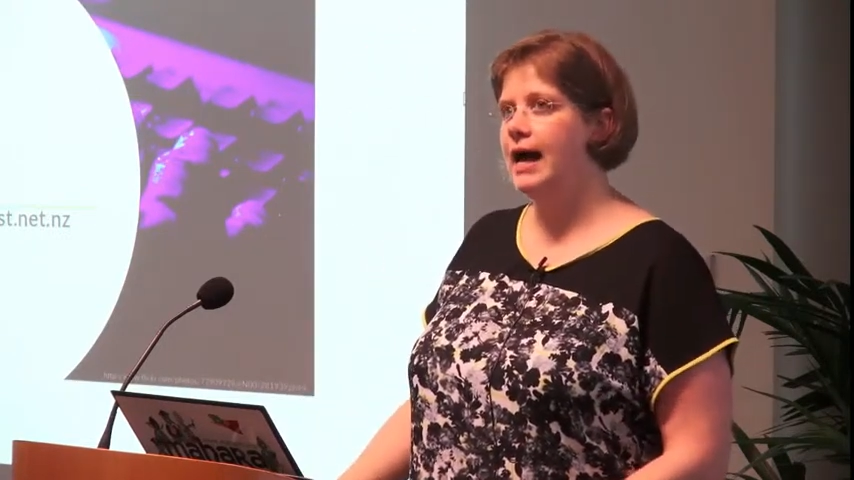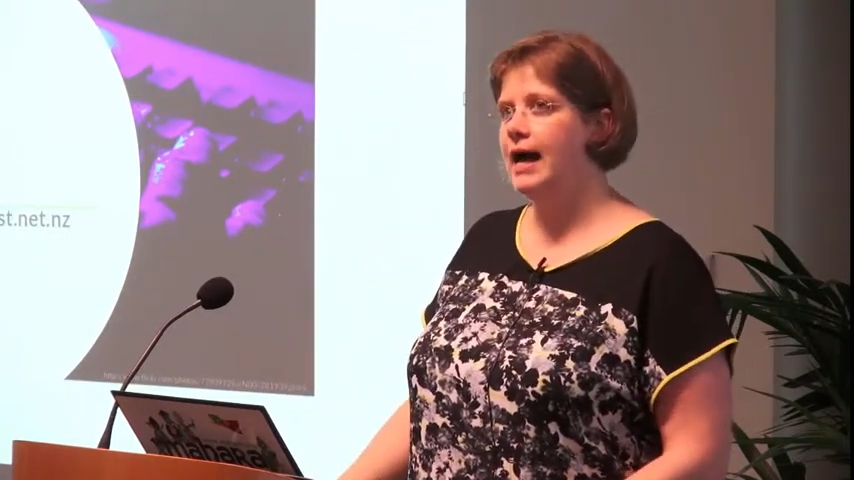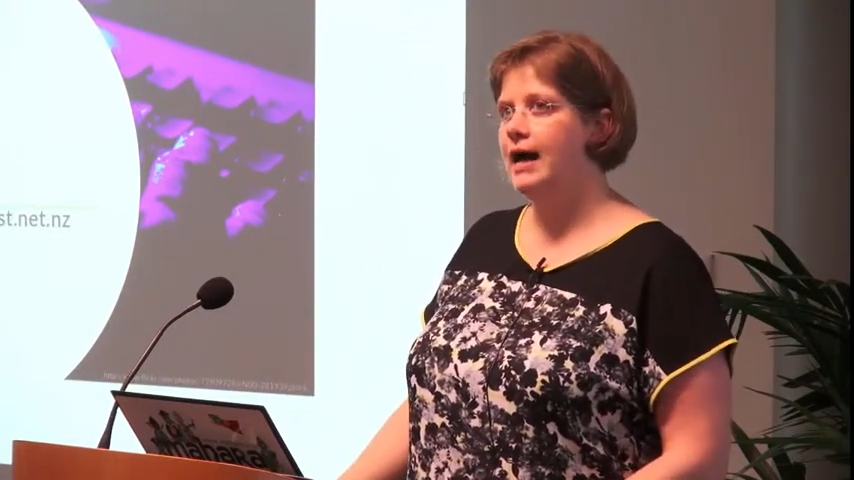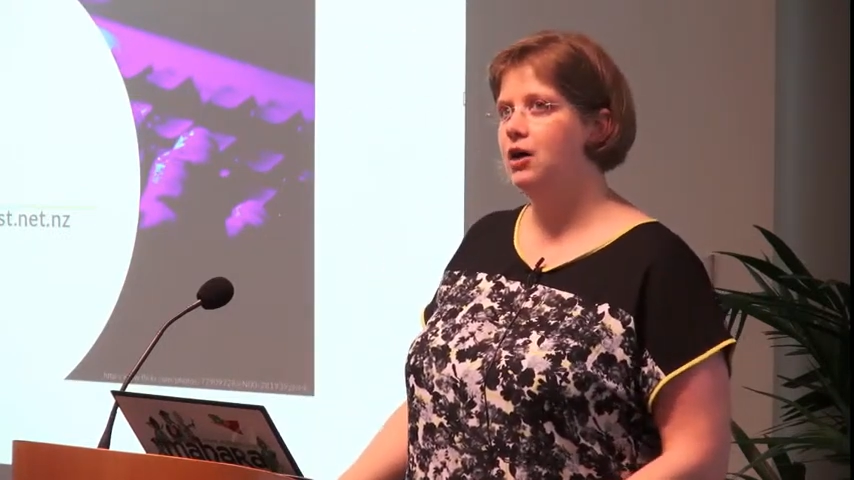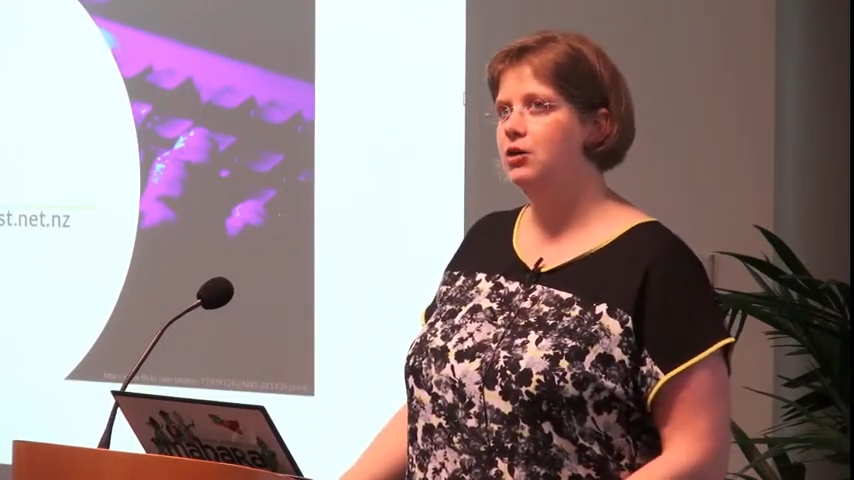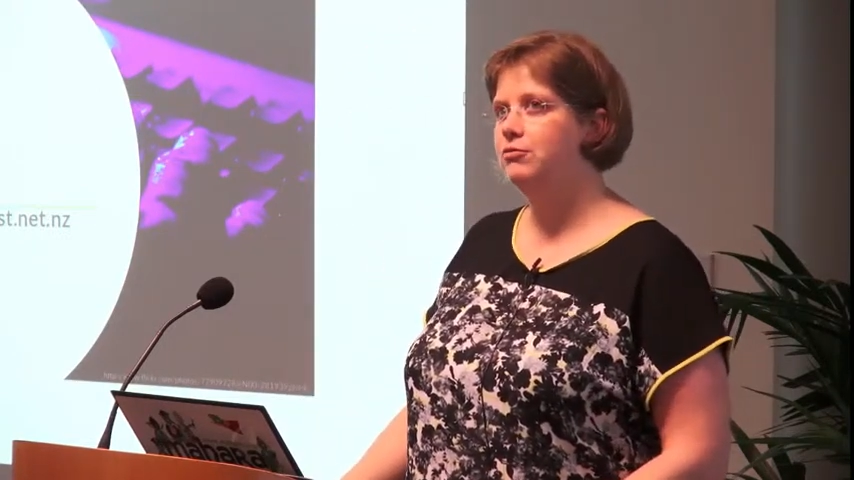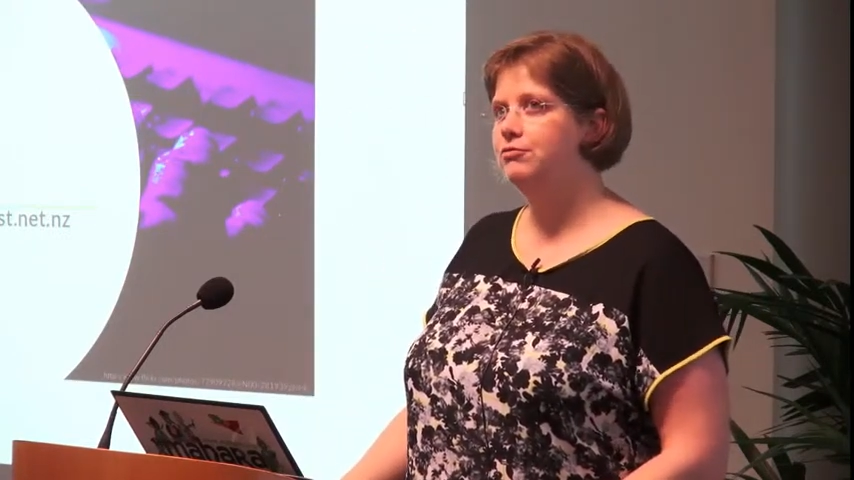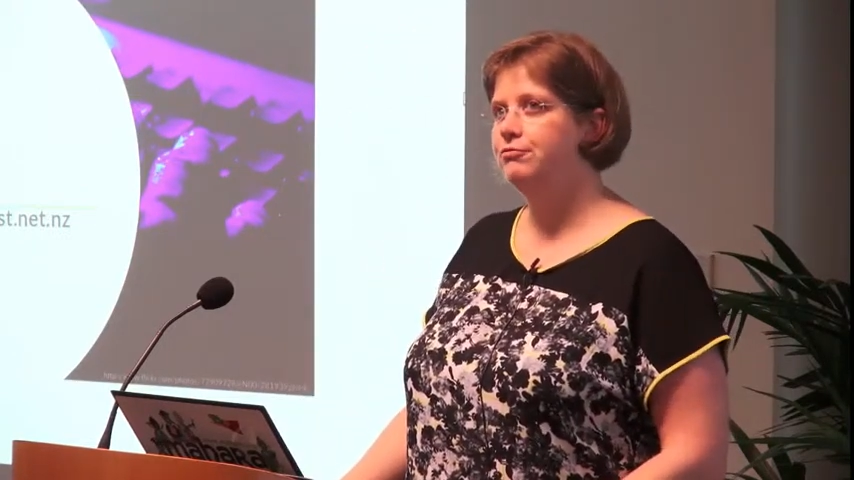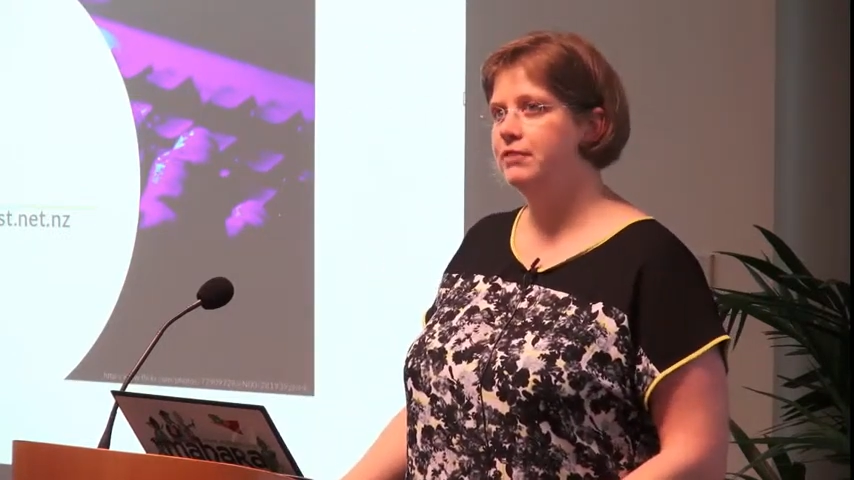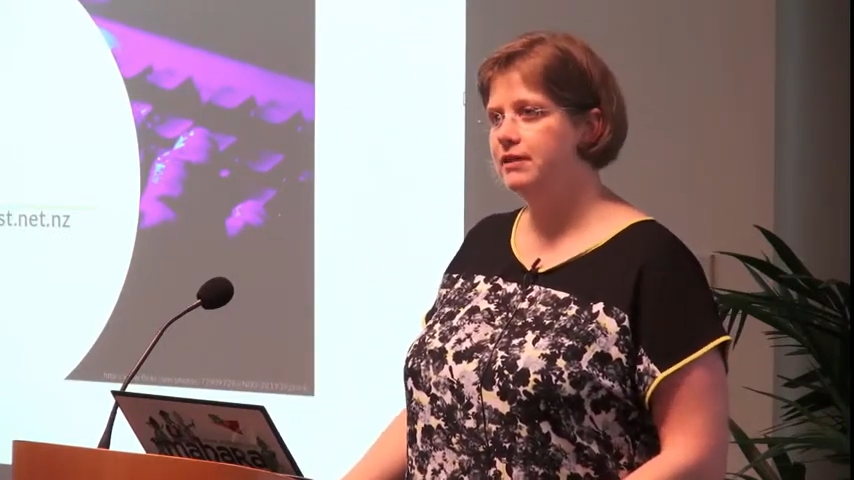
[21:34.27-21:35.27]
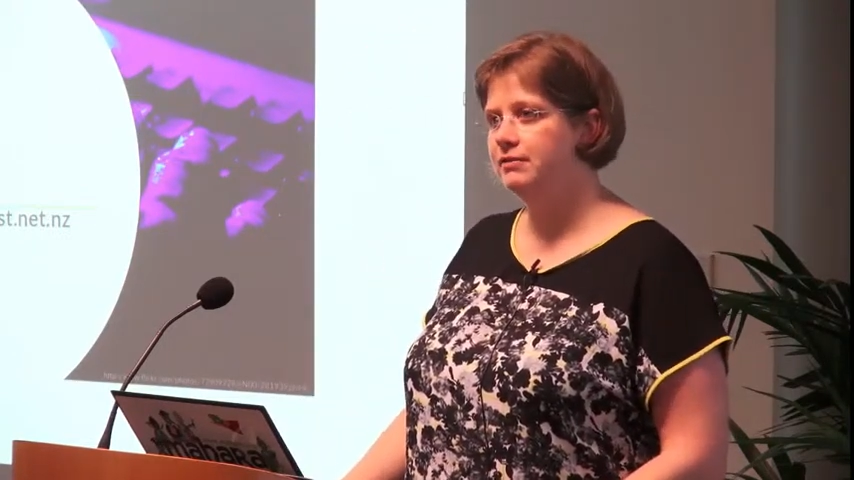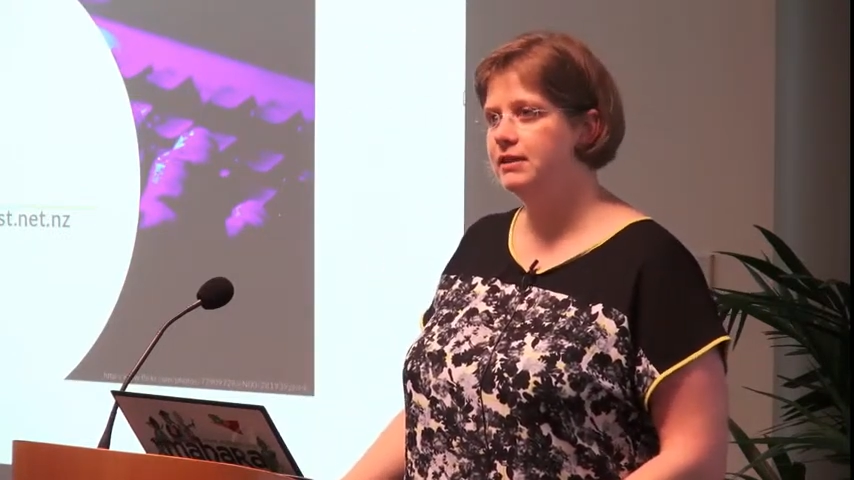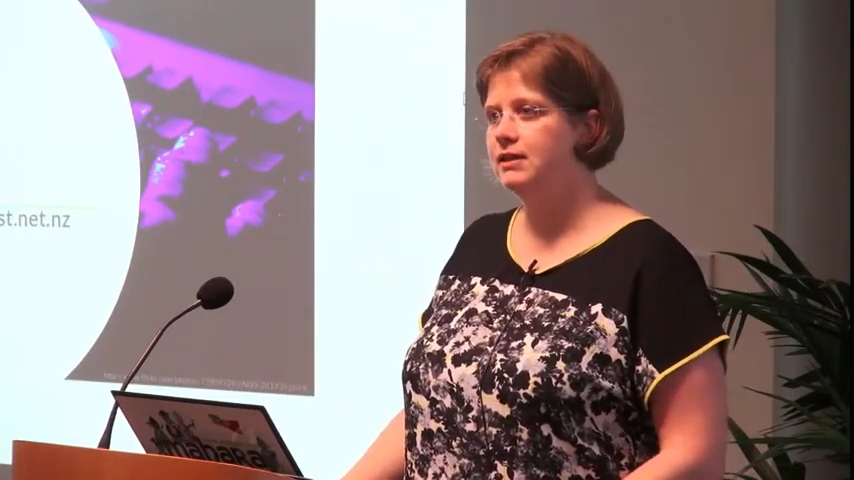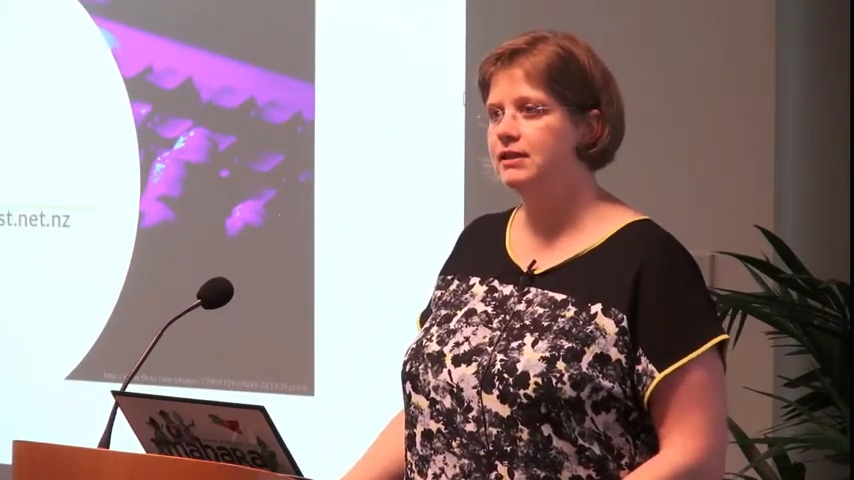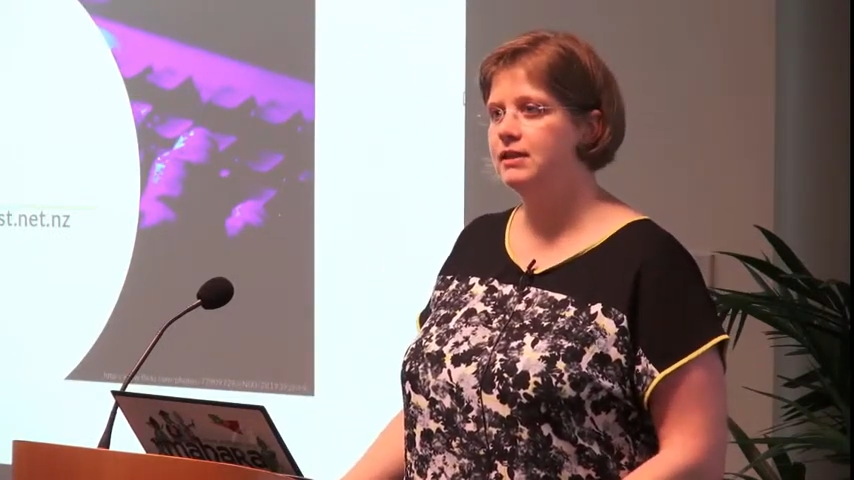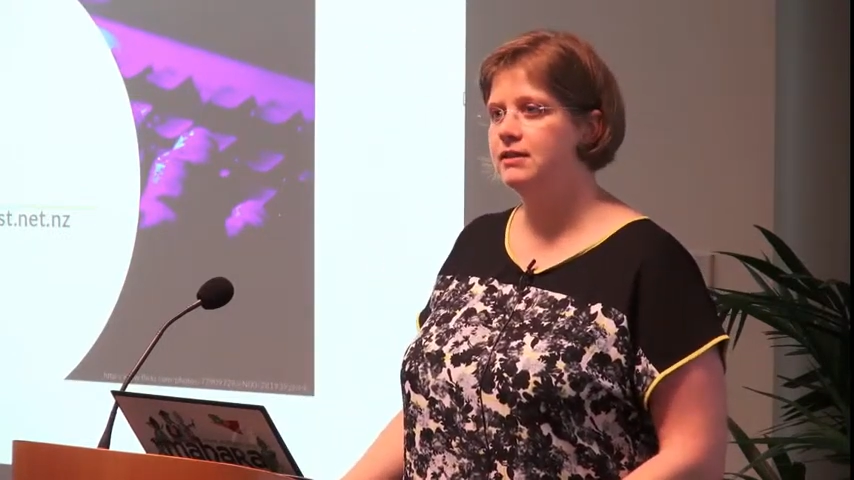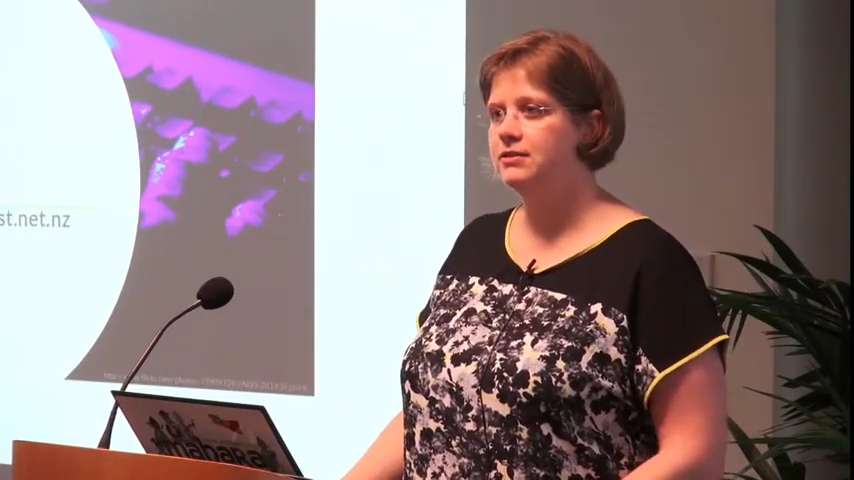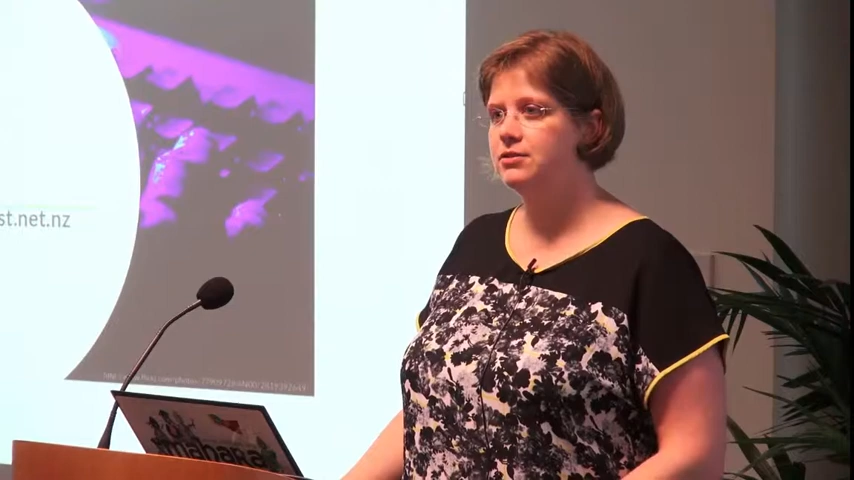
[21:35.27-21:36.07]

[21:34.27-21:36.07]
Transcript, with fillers: how frequently